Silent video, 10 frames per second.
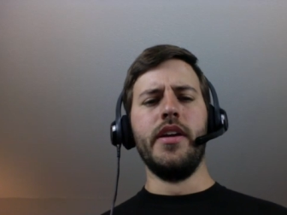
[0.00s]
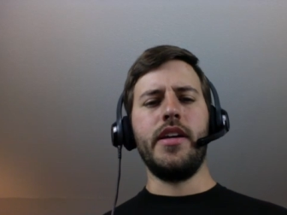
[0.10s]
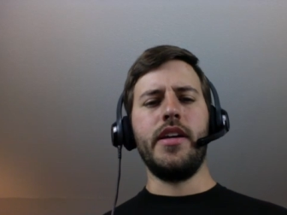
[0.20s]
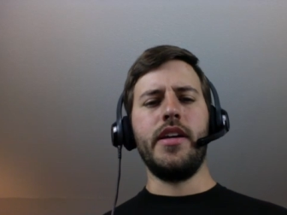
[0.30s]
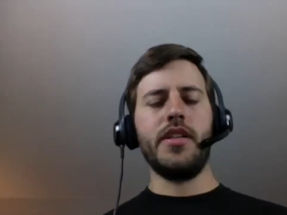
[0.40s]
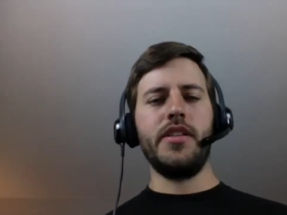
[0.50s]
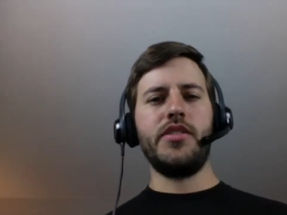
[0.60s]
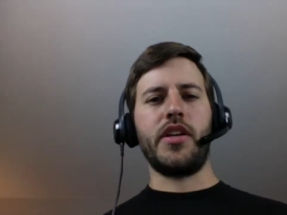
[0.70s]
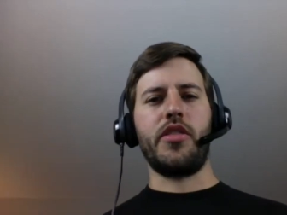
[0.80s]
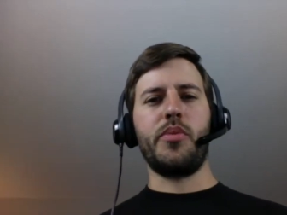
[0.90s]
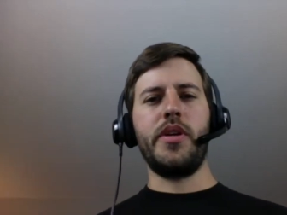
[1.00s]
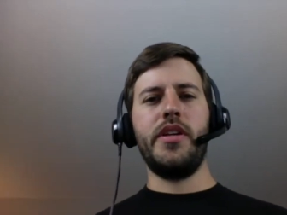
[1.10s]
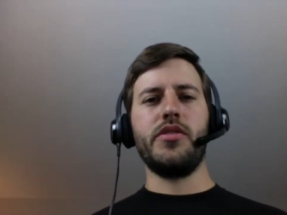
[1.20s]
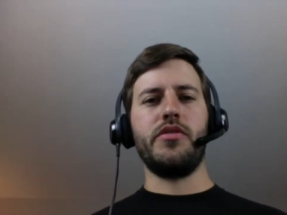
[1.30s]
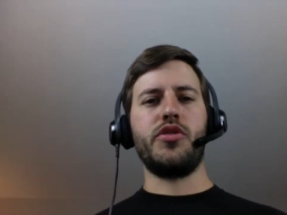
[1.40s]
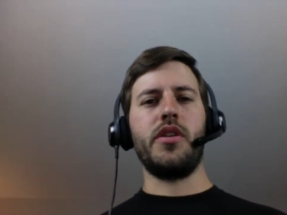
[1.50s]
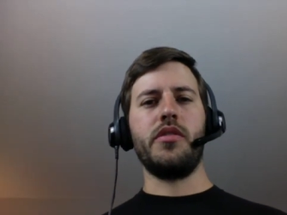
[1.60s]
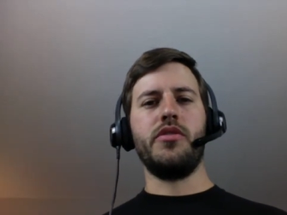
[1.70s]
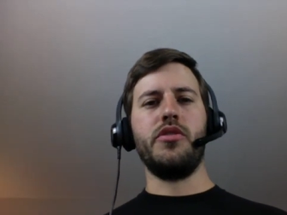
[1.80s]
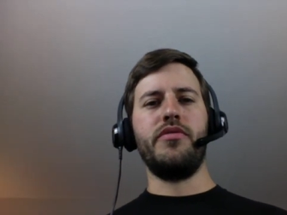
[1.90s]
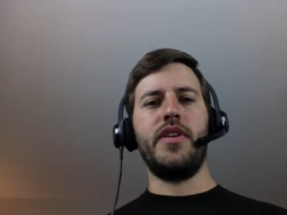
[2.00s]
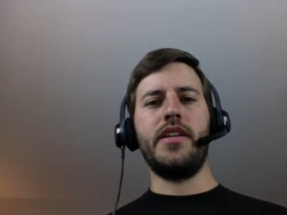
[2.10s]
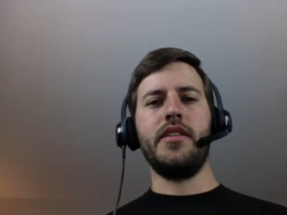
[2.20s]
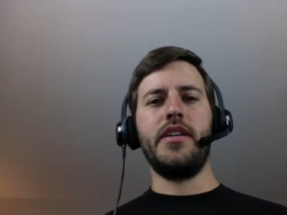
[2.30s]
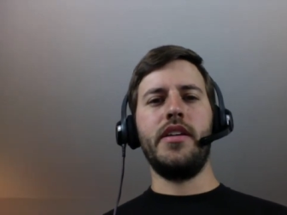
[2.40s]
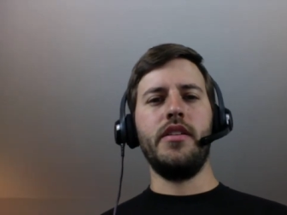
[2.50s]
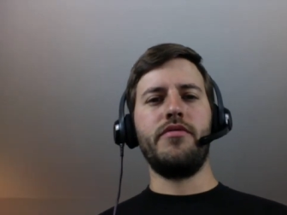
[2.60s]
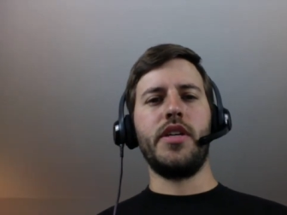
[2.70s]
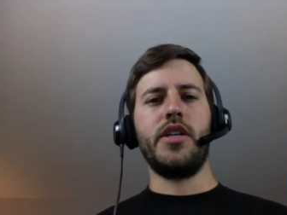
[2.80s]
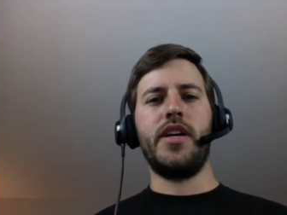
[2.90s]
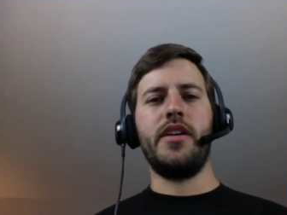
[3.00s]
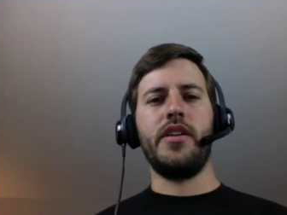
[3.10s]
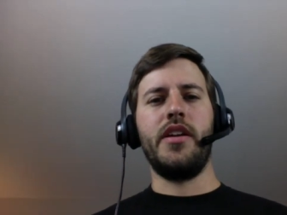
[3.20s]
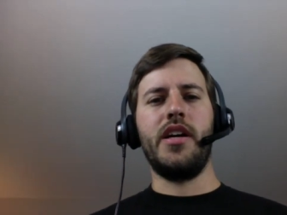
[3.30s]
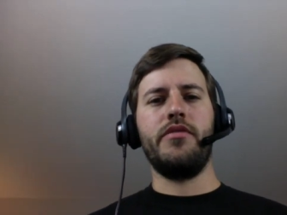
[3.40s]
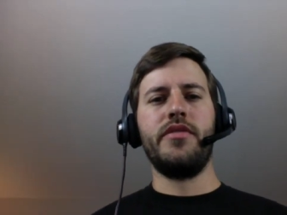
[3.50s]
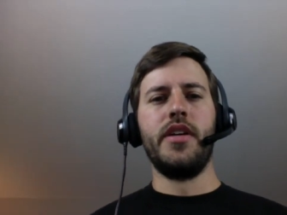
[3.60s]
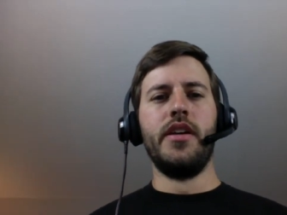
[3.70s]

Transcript: it took at least like three years of struggle to finally figure out enough